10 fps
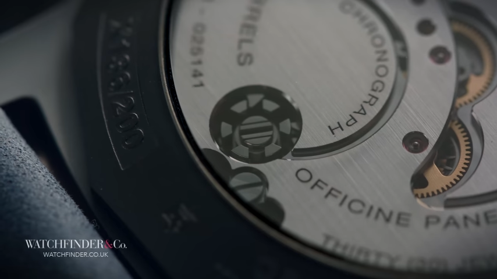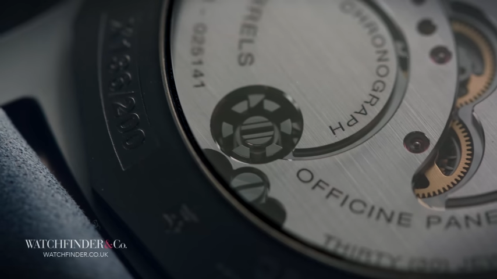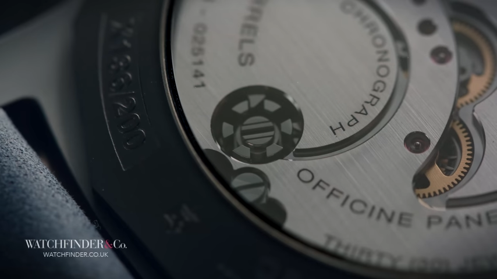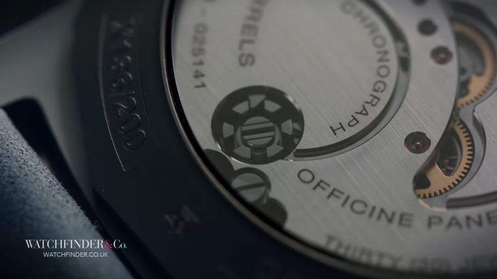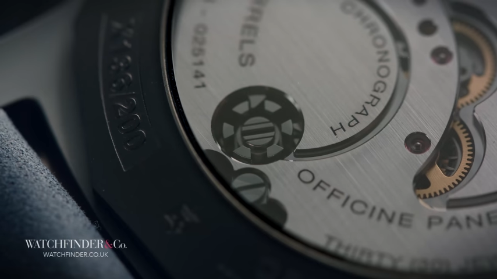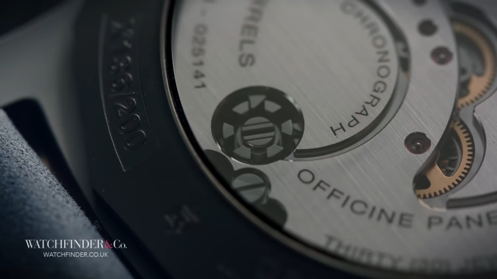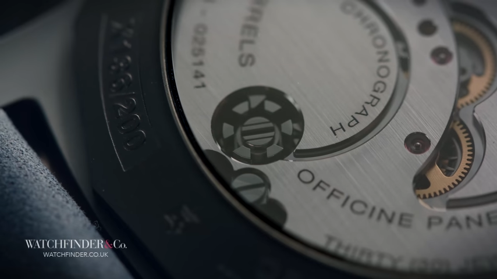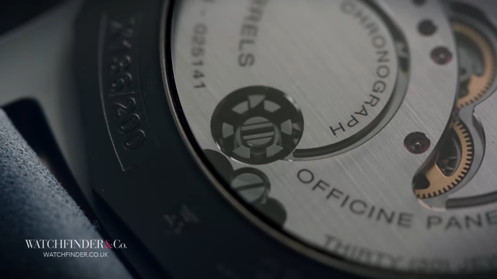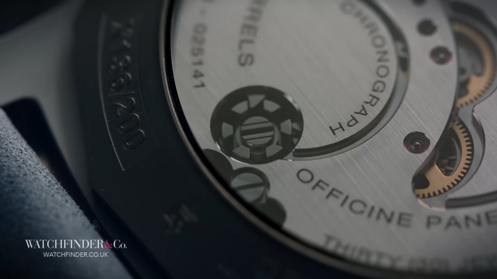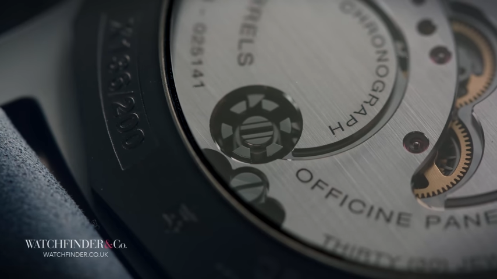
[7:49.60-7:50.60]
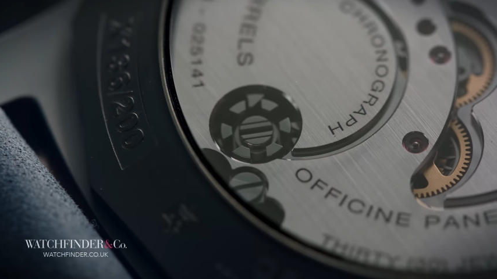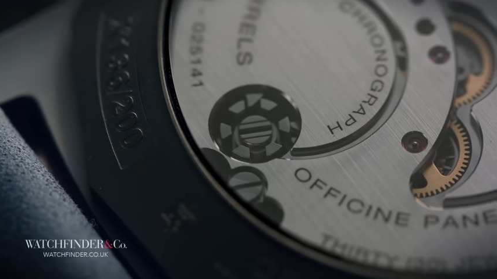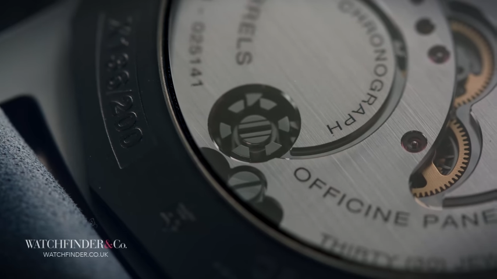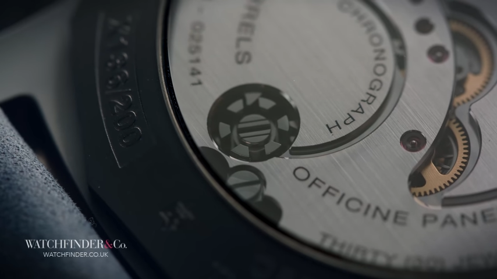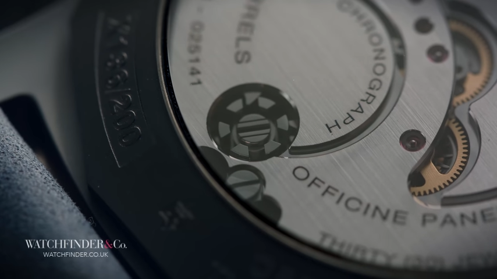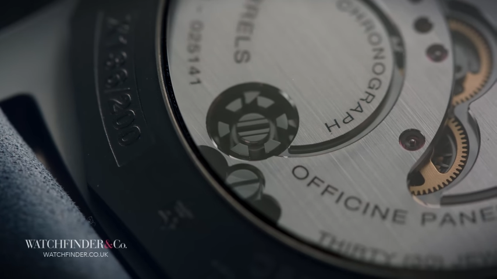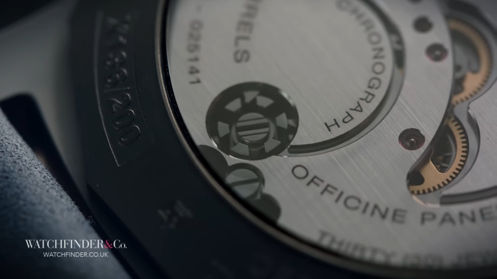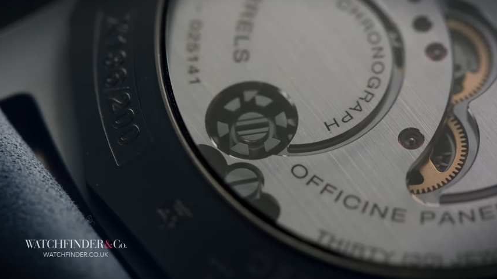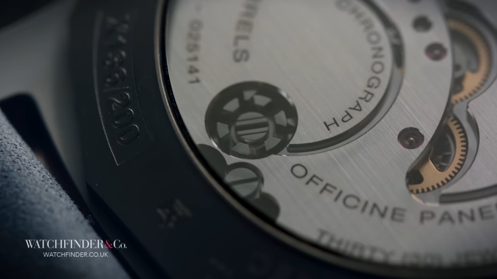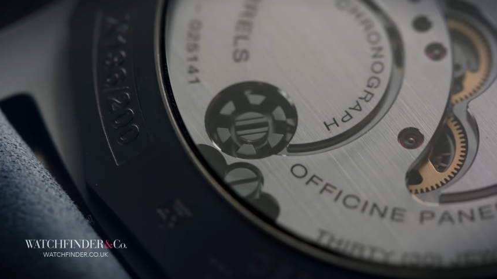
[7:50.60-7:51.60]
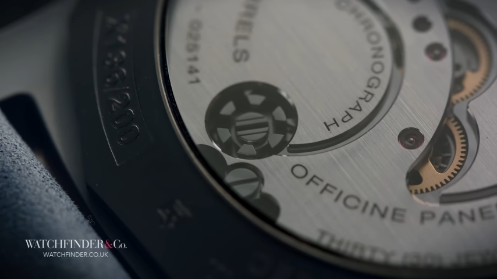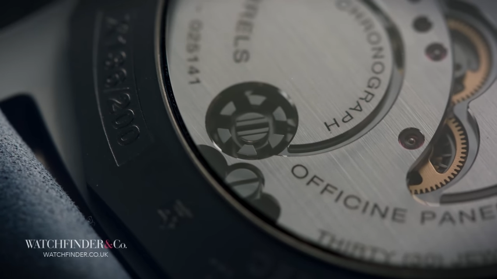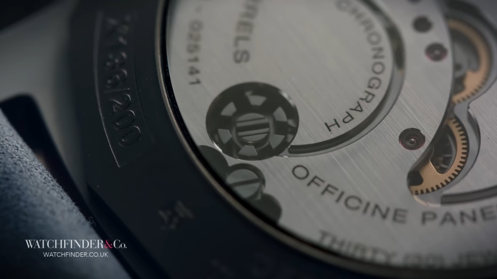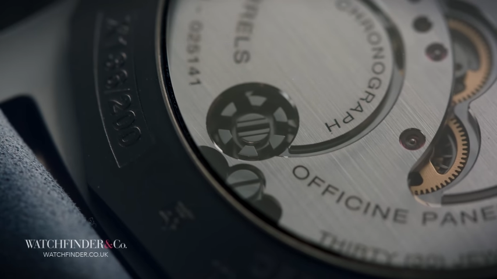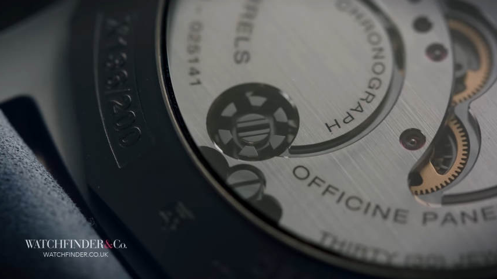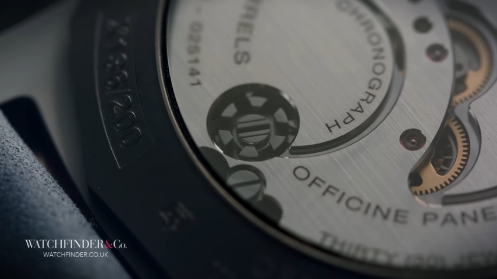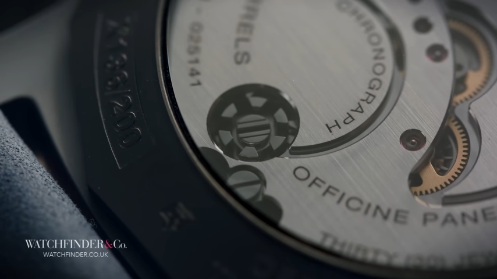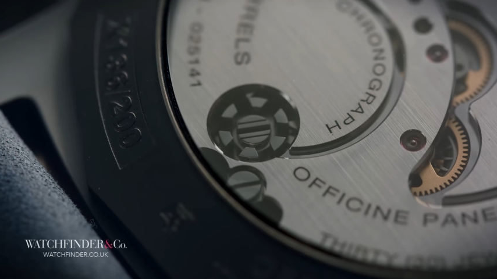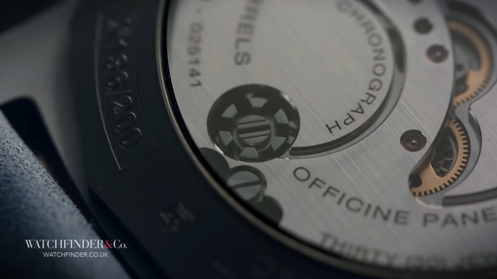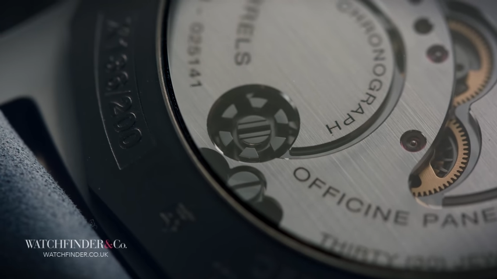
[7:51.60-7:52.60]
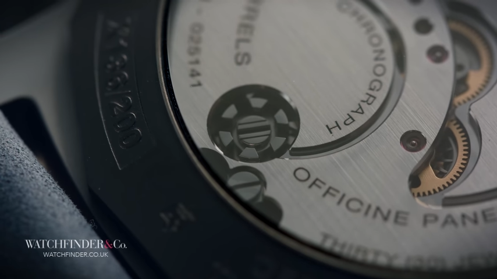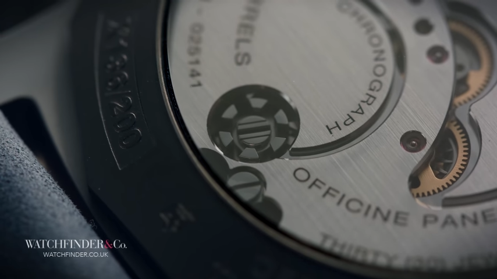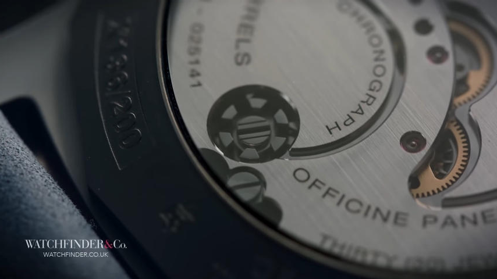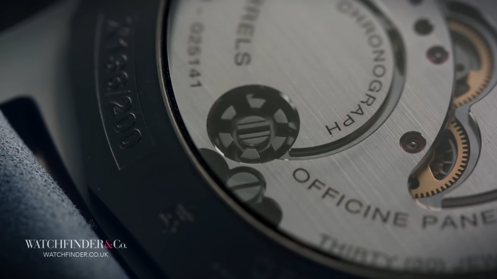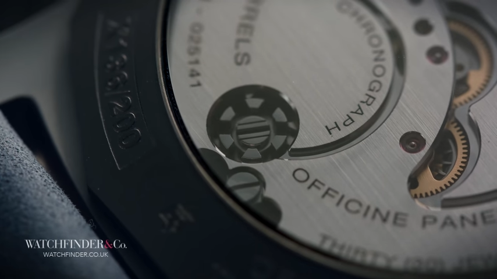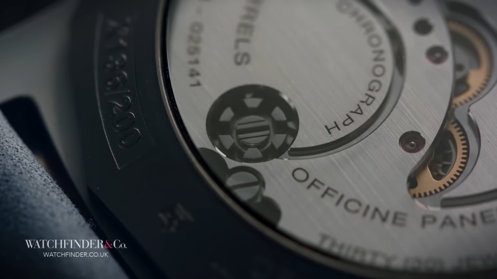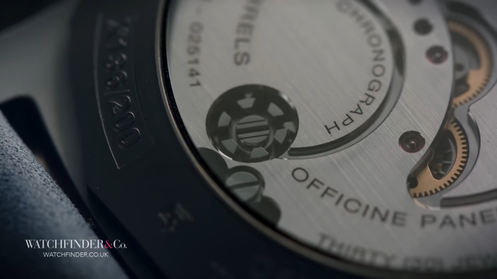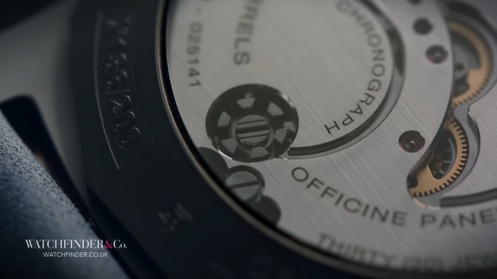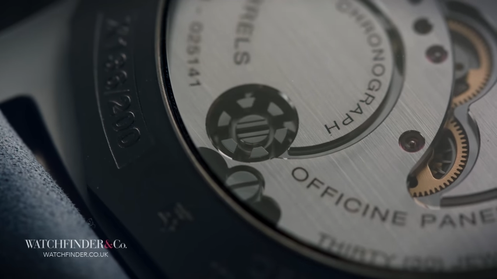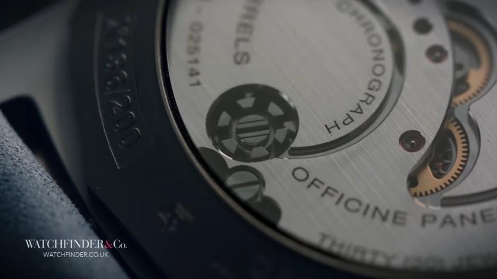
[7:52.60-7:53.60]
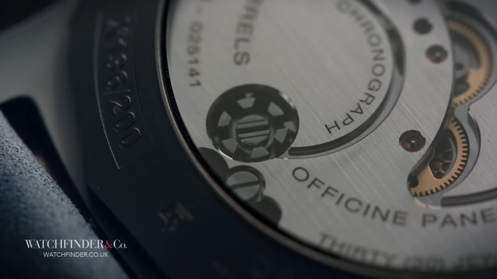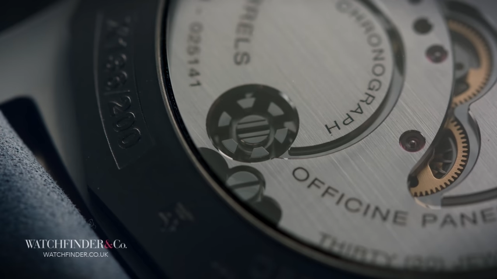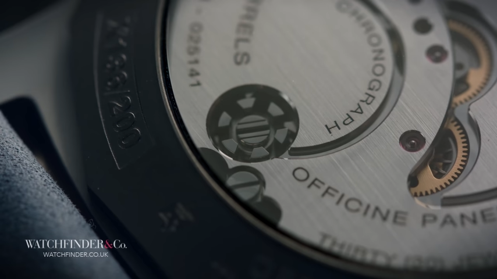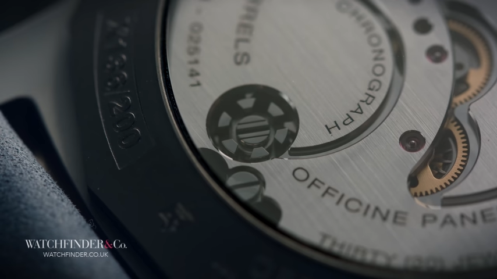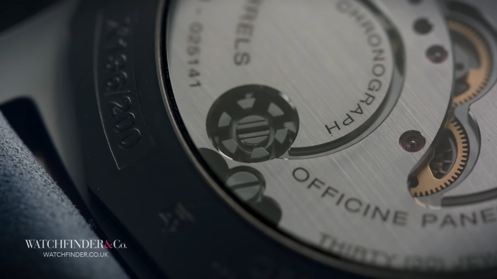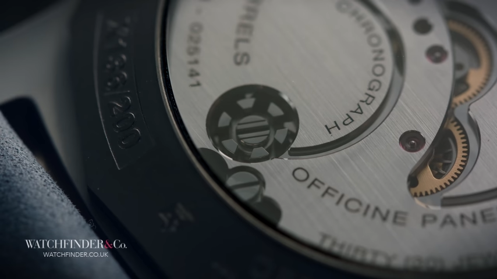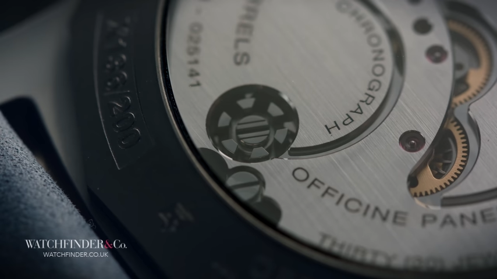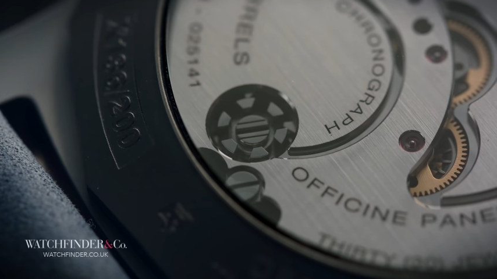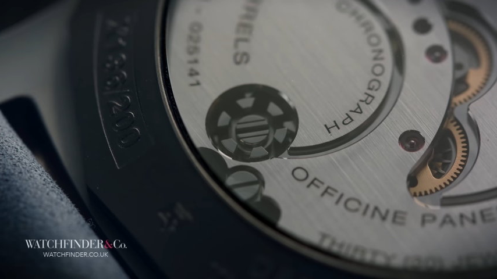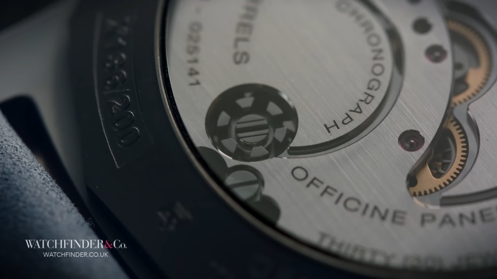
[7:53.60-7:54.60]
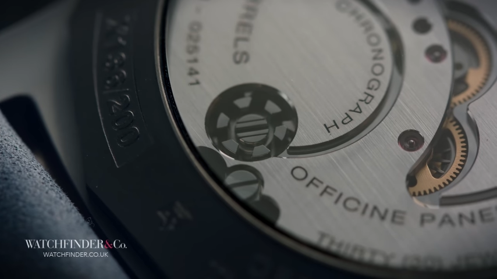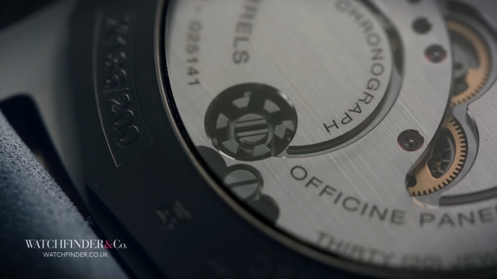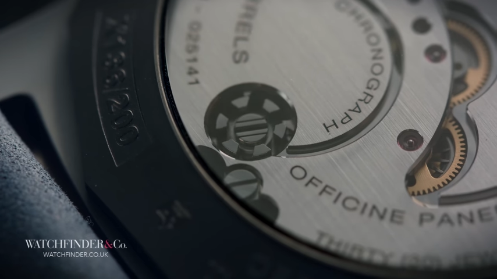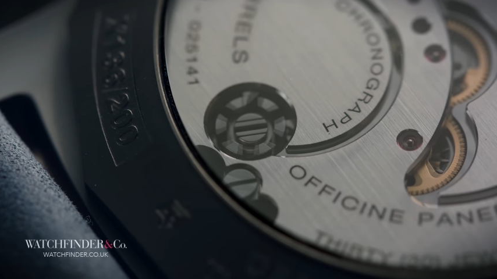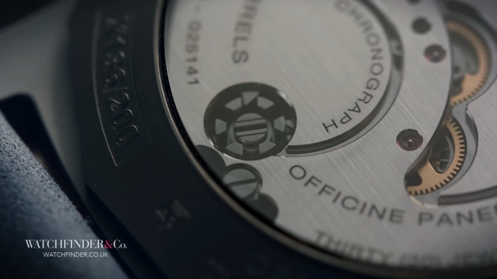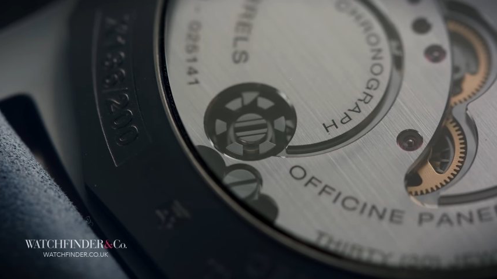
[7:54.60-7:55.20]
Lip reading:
No face is visible, so there are no lips to read.